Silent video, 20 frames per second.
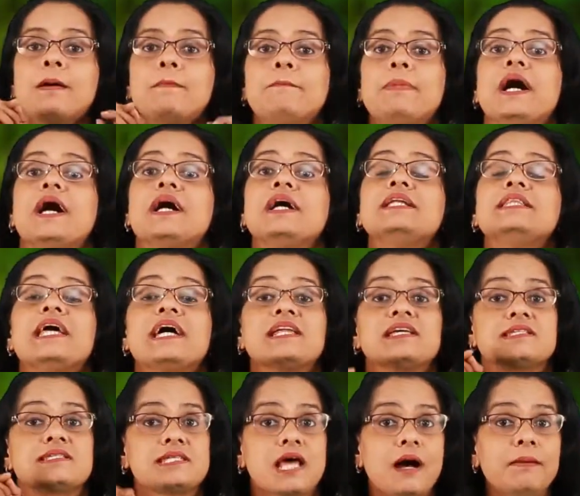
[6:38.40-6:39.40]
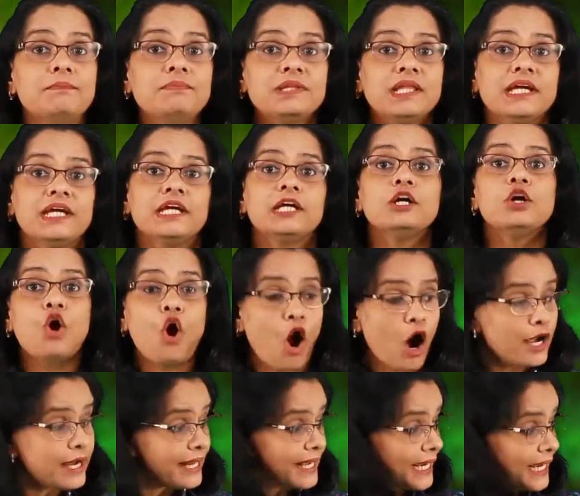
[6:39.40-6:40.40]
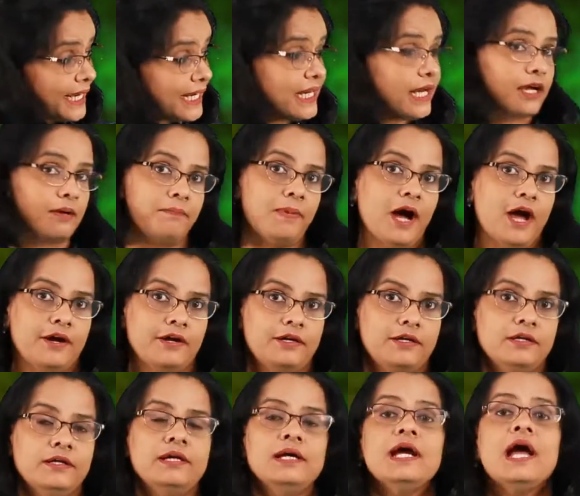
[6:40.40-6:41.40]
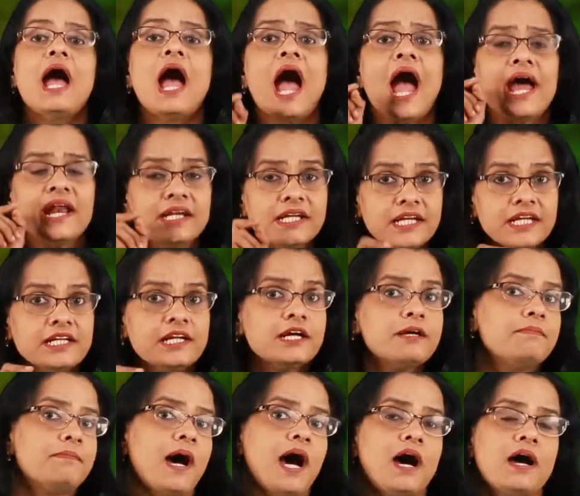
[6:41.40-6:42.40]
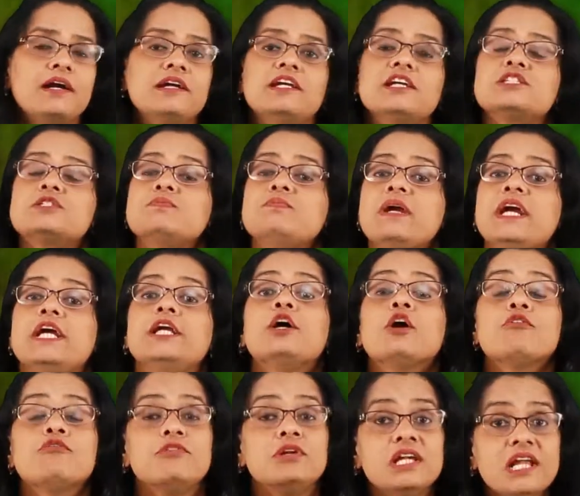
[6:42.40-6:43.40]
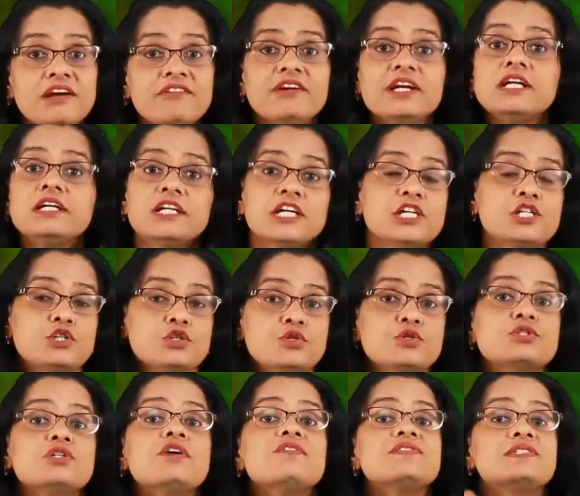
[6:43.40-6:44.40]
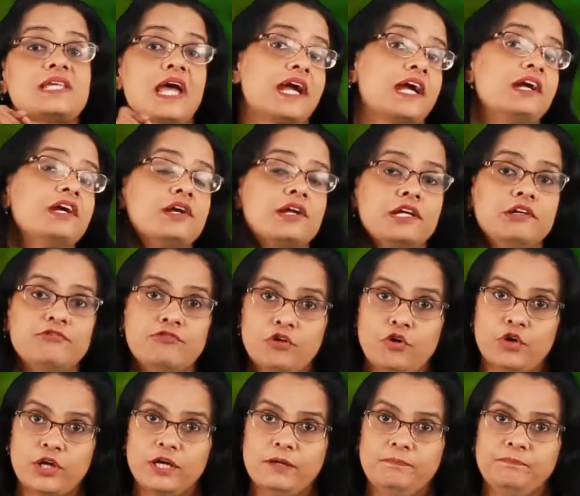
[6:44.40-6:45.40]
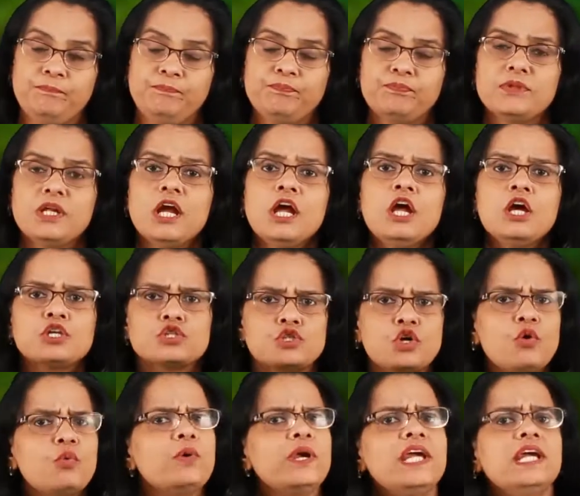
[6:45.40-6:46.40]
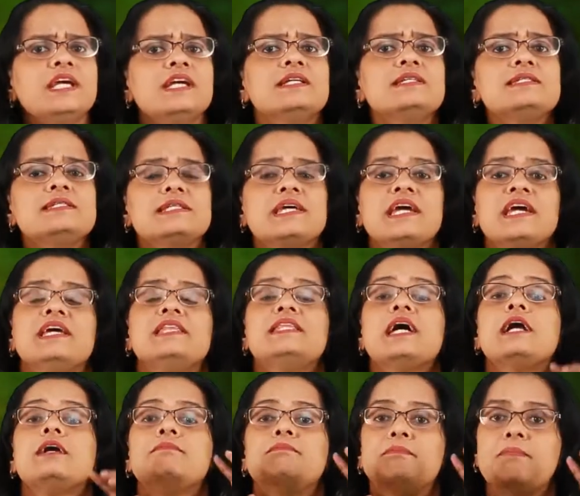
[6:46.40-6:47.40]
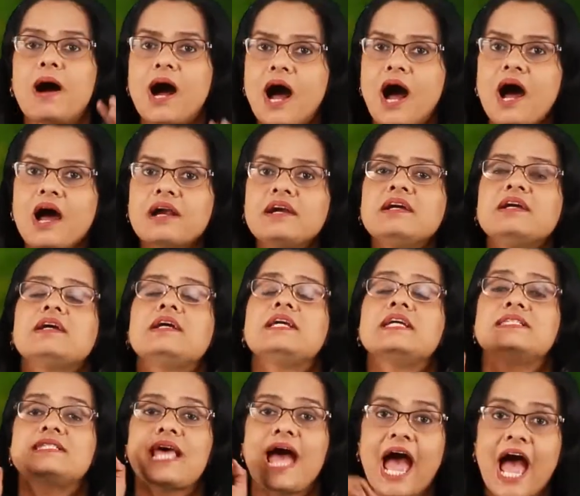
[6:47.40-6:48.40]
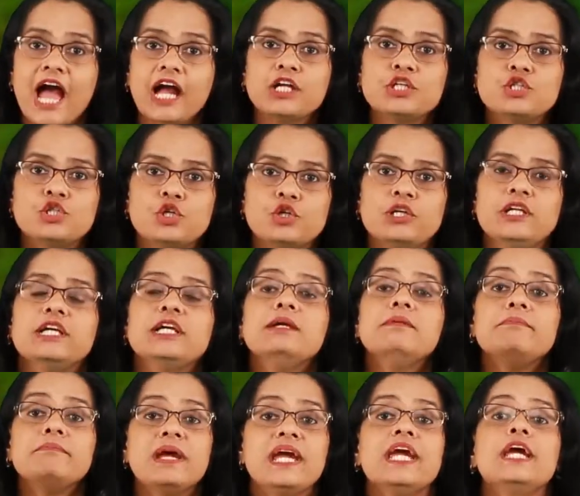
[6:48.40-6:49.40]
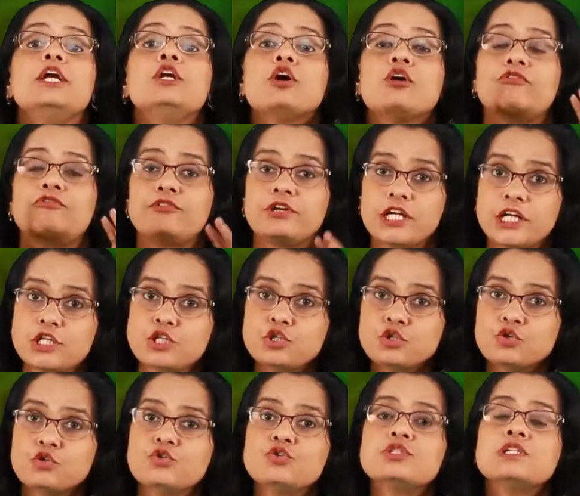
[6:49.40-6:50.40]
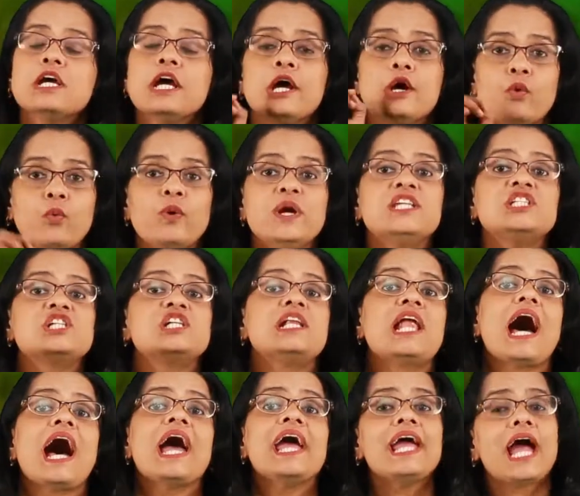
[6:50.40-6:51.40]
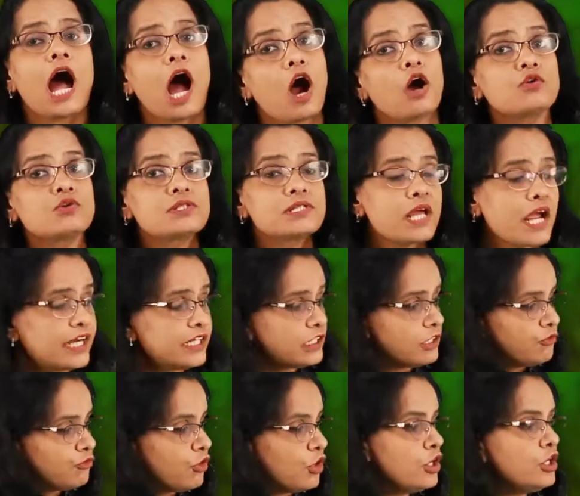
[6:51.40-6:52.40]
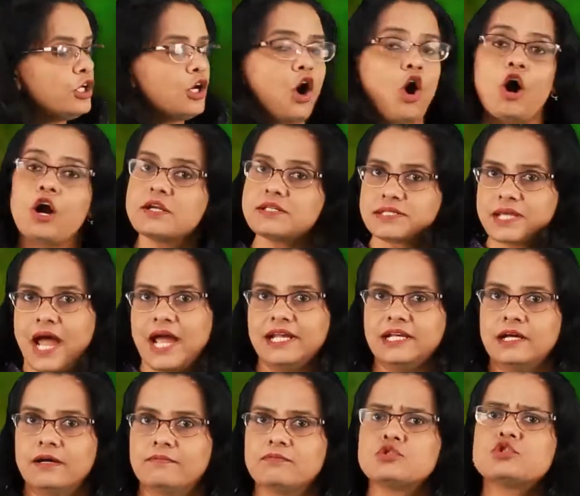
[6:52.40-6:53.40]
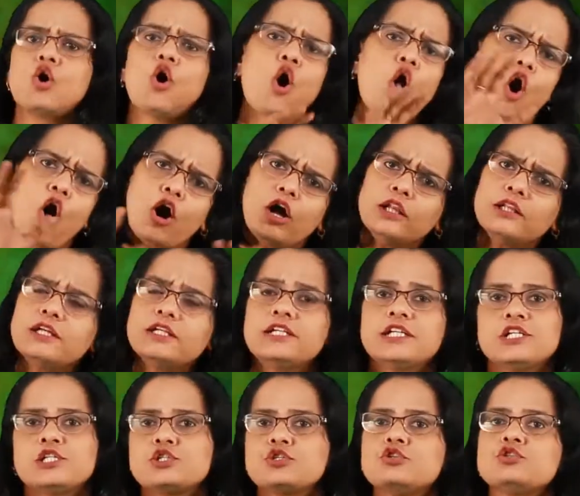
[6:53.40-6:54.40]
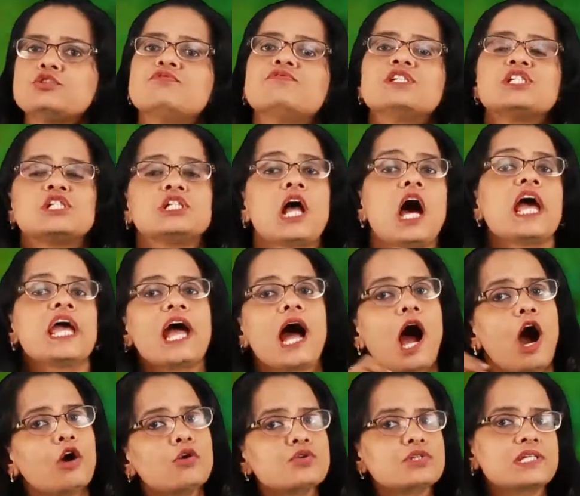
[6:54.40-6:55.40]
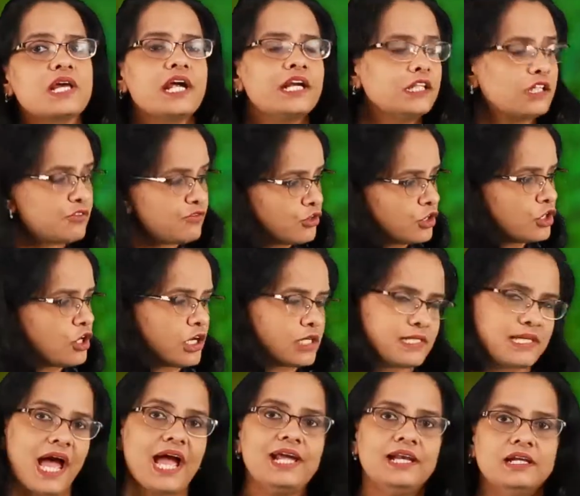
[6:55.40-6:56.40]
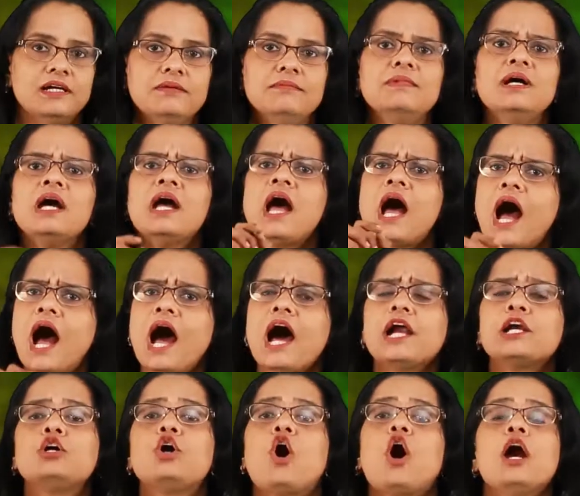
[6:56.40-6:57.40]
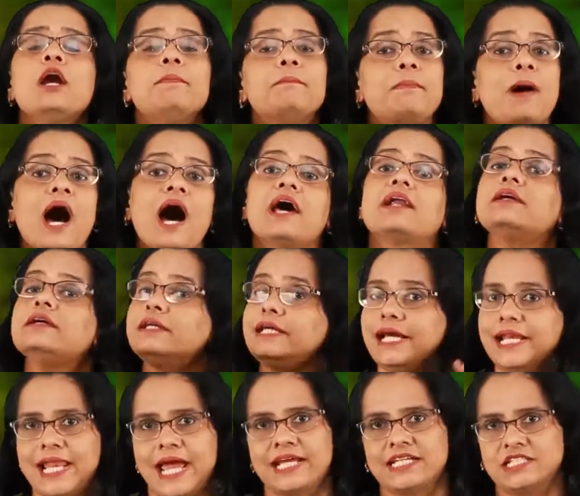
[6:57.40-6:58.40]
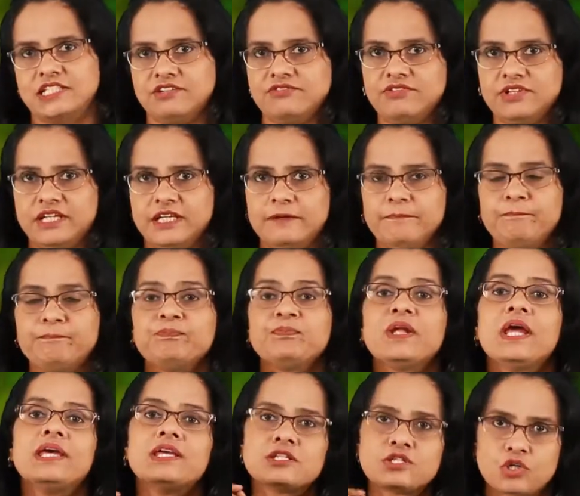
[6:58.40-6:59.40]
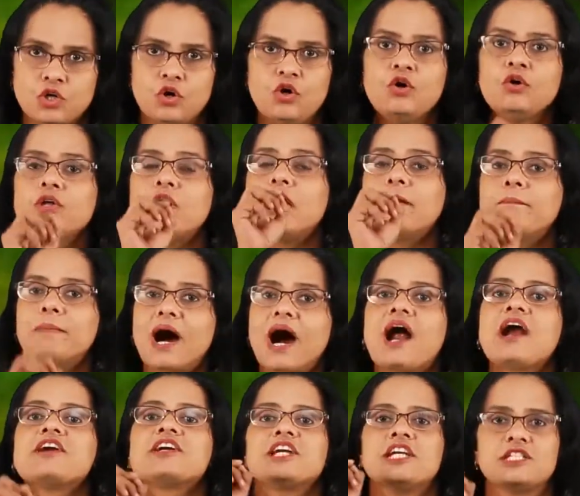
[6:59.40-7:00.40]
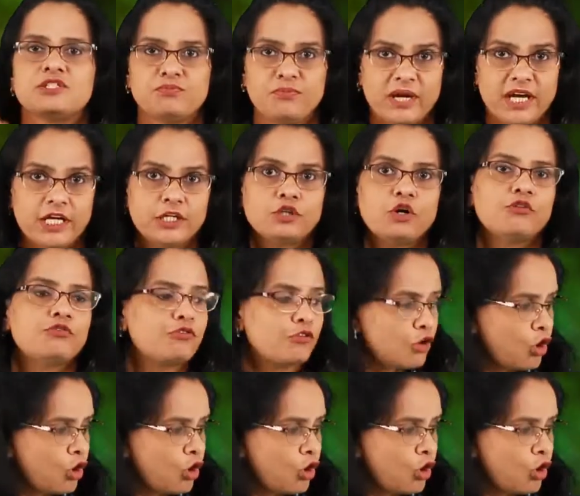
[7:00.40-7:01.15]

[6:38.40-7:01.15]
But there is something called inner bark. And inner bark is made of living tissues of secondary phloem. So we can say that bark is actually made of tissues which lie outside the wood or xylem. So all the tissues which lie outside the wood or xylem are called bark collectively. So a bark is made of